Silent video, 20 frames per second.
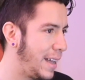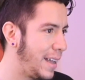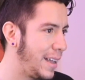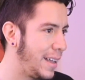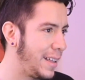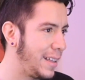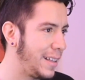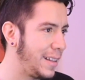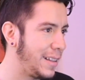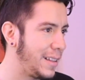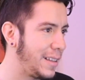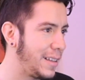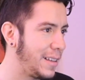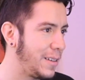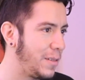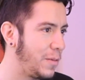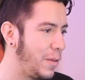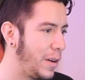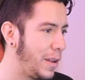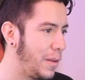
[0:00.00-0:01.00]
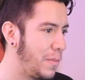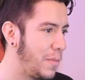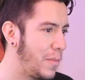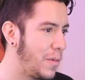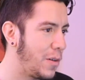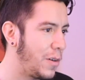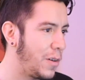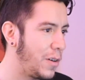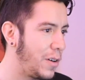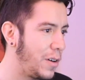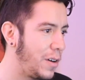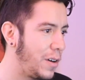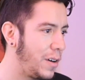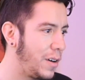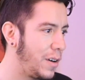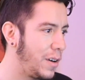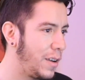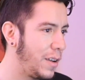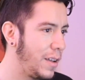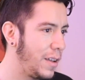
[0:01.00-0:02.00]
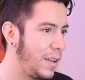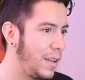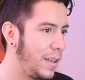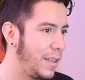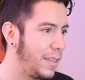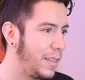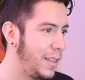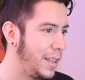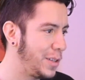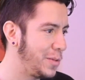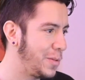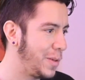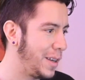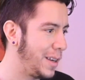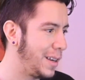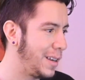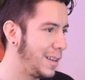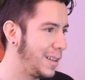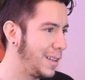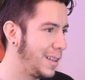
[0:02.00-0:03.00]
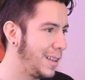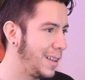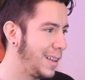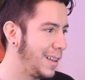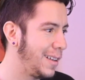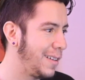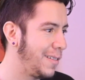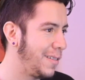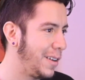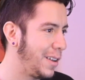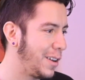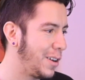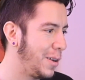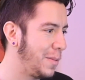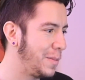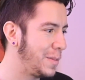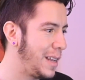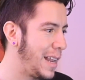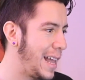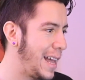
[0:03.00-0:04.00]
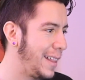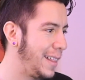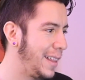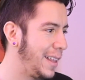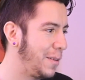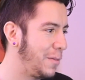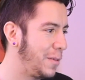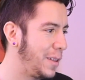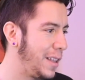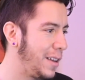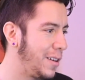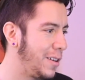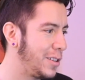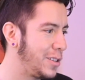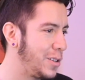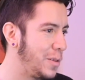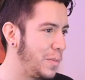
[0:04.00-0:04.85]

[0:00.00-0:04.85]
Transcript: And one more. This one. When it comes landing with the